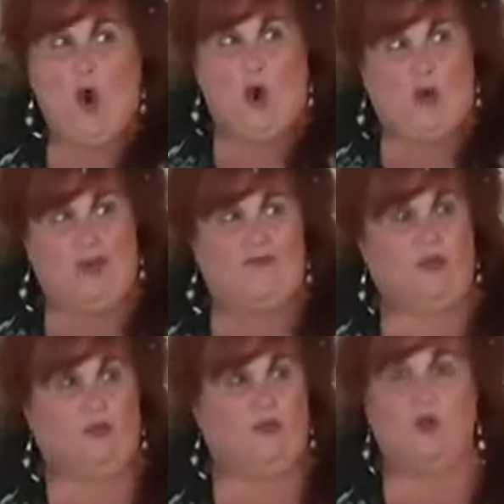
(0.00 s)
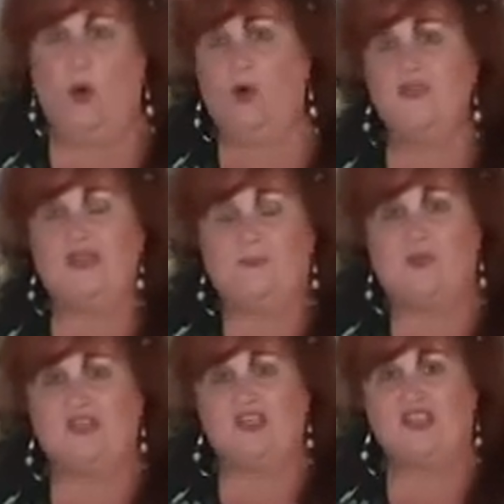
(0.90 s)
All of you. You all need
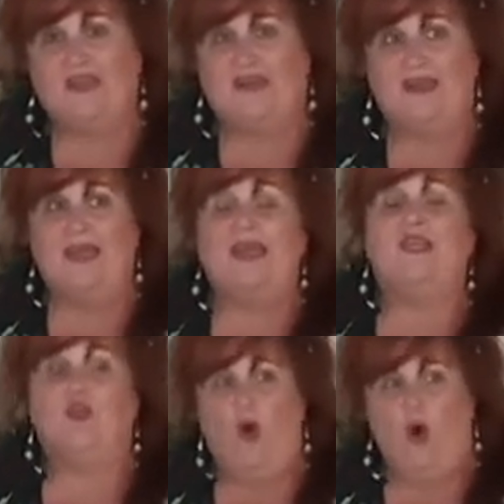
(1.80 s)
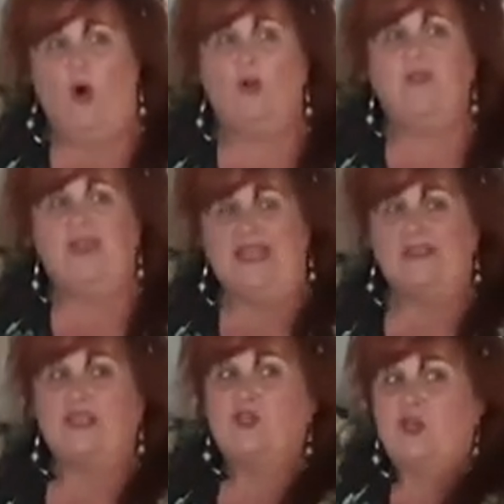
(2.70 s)
provision. You all
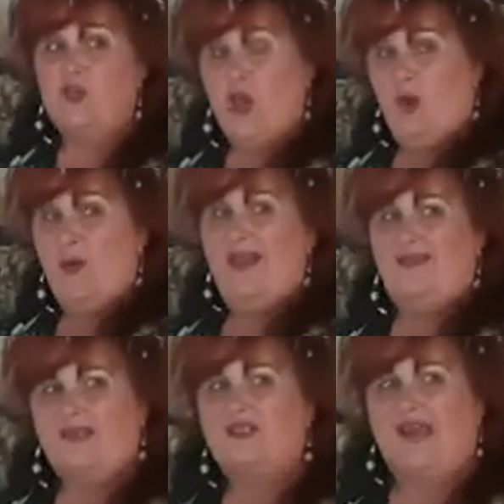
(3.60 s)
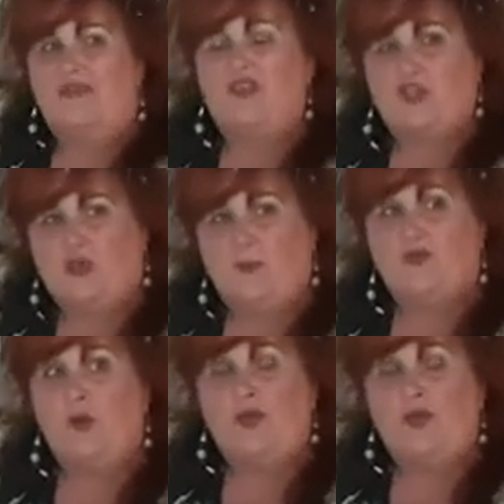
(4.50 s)
need to know and understand the scripture,